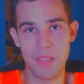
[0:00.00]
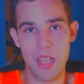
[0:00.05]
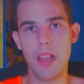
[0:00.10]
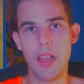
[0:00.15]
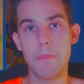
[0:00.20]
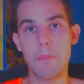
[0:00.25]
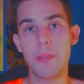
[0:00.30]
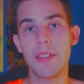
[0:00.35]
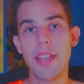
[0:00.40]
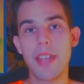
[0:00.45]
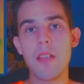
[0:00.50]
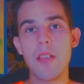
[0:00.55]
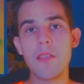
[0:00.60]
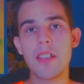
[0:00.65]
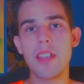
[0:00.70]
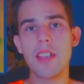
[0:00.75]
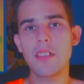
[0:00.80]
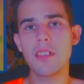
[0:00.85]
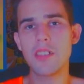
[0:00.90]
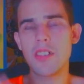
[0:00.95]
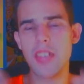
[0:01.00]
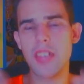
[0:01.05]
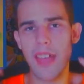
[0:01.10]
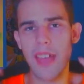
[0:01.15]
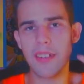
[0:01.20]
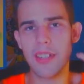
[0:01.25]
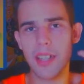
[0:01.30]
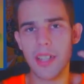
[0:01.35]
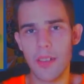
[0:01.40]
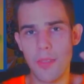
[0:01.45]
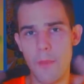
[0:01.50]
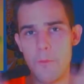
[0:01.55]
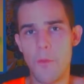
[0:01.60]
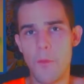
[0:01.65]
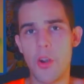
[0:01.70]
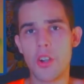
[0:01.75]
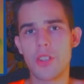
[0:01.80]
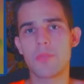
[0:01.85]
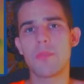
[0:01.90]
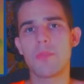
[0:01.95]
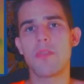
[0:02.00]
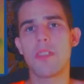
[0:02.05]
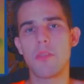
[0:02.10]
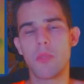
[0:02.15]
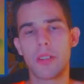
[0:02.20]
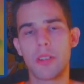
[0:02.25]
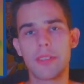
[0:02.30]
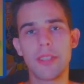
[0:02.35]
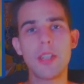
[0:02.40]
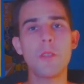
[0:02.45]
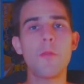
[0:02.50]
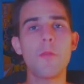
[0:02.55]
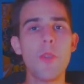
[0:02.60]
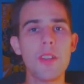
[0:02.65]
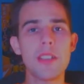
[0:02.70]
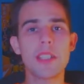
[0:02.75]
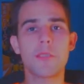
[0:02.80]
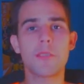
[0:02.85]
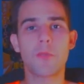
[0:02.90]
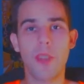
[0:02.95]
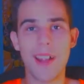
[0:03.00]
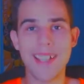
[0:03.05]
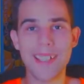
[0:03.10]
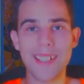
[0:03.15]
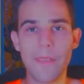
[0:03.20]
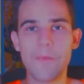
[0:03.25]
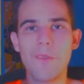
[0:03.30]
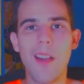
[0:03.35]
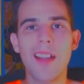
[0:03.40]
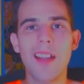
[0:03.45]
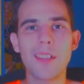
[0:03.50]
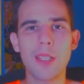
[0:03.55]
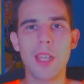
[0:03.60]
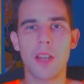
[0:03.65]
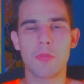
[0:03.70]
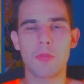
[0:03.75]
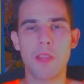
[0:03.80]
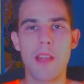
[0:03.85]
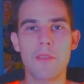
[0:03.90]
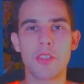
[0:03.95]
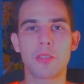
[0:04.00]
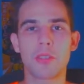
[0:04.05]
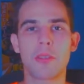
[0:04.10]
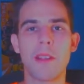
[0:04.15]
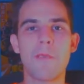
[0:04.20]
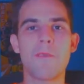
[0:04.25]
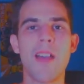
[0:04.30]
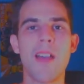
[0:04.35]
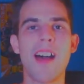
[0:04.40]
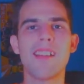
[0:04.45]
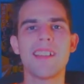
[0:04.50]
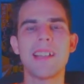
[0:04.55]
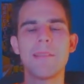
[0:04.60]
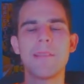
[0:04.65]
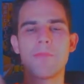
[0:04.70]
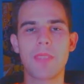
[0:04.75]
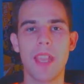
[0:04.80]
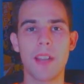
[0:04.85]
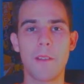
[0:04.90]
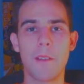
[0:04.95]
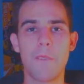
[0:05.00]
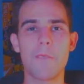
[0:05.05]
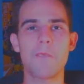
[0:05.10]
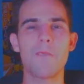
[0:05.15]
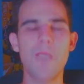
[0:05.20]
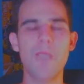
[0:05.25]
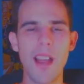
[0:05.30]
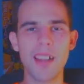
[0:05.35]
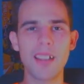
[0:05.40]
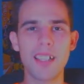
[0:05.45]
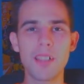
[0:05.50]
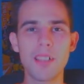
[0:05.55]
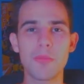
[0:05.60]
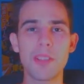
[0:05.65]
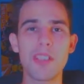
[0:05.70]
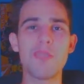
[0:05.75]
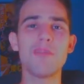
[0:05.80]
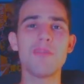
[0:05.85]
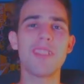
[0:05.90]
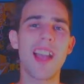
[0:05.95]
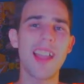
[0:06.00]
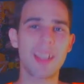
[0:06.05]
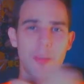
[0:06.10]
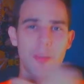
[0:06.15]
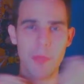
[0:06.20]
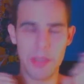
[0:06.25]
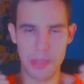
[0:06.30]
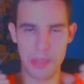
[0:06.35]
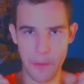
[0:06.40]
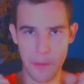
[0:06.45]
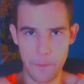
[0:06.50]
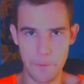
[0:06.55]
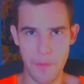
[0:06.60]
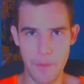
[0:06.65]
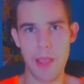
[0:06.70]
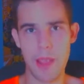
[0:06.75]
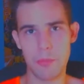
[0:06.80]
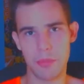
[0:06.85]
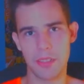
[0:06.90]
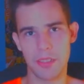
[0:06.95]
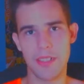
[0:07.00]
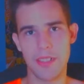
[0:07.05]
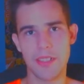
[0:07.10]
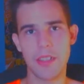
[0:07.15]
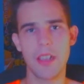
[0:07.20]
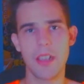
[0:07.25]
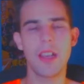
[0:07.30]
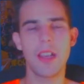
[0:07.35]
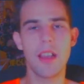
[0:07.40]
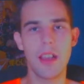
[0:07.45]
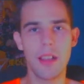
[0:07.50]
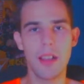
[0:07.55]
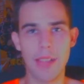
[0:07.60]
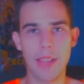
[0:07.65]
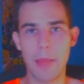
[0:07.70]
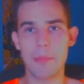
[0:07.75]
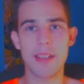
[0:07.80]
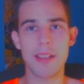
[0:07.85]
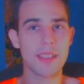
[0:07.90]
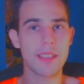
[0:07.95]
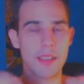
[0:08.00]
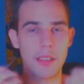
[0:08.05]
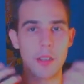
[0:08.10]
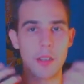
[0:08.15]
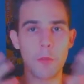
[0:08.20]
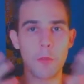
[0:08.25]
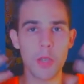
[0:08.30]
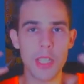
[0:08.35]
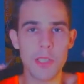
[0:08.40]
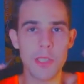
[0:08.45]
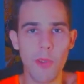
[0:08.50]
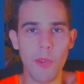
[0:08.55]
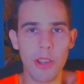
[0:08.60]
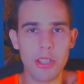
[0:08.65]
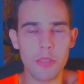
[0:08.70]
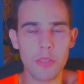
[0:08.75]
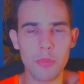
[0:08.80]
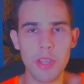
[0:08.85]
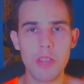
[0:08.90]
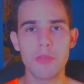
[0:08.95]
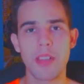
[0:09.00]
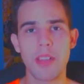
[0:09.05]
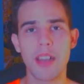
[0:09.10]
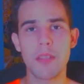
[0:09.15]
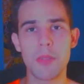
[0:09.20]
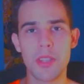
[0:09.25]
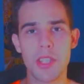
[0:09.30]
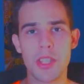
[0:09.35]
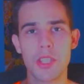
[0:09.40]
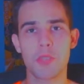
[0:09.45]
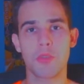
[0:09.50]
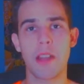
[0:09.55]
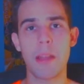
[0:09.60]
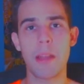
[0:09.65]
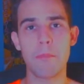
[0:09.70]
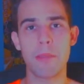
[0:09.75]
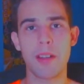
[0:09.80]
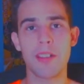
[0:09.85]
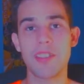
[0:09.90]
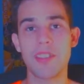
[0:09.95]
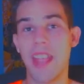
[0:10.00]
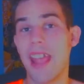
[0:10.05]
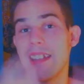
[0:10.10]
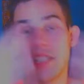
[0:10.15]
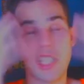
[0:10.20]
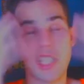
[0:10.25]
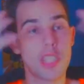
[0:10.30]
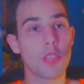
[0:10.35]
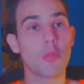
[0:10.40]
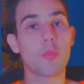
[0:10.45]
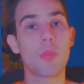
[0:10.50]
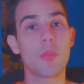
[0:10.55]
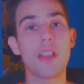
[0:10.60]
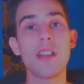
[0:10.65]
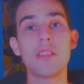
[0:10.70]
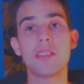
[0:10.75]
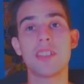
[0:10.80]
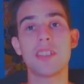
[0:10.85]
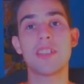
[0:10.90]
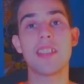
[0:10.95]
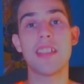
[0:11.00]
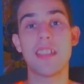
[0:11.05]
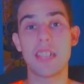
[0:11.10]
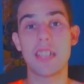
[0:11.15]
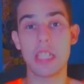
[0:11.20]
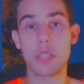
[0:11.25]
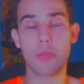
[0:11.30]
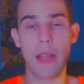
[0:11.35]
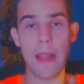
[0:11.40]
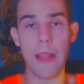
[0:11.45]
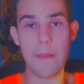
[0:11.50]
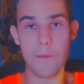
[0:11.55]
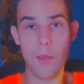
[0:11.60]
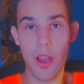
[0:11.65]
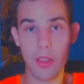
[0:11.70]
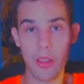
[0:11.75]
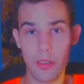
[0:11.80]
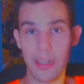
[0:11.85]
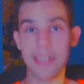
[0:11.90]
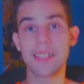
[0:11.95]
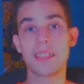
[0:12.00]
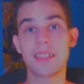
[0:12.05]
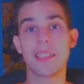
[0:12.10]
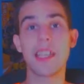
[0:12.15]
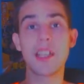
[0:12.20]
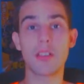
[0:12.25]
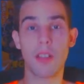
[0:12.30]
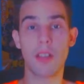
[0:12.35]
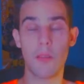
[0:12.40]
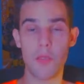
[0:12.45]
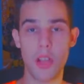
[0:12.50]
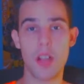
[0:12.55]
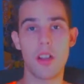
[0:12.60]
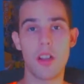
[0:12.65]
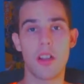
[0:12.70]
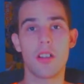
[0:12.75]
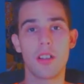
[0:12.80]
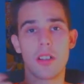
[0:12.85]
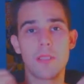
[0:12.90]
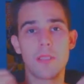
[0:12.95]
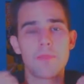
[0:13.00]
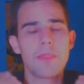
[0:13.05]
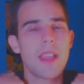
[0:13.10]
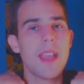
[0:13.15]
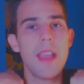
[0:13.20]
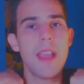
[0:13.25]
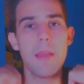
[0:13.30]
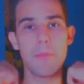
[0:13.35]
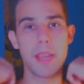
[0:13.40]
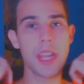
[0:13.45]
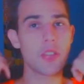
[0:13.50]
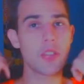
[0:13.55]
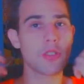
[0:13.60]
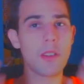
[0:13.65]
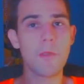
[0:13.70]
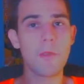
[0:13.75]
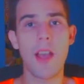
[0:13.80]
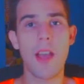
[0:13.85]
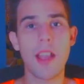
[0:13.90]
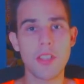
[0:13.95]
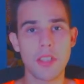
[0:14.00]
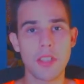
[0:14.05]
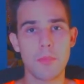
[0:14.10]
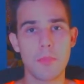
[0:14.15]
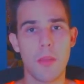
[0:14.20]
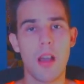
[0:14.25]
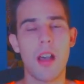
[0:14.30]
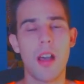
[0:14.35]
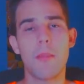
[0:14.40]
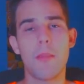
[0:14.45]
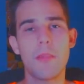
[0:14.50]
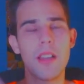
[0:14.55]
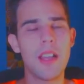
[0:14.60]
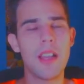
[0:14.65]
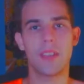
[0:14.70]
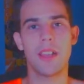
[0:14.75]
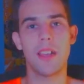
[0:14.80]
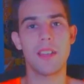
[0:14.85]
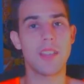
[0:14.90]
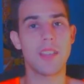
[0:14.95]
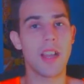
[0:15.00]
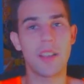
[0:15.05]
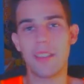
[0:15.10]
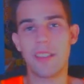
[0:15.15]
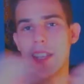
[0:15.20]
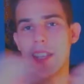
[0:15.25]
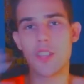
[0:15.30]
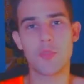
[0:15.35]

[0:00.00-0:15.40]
But now we cut to the ending of the first movie, where Littlefoot and his friends finally arrive at the Great Valley and are finally reunited with their families. That means Littlefoot is finally reunited with his grandparents and is thrilled to see that his grandfather is leader of the herd. Petrie finds his mom, Ducky is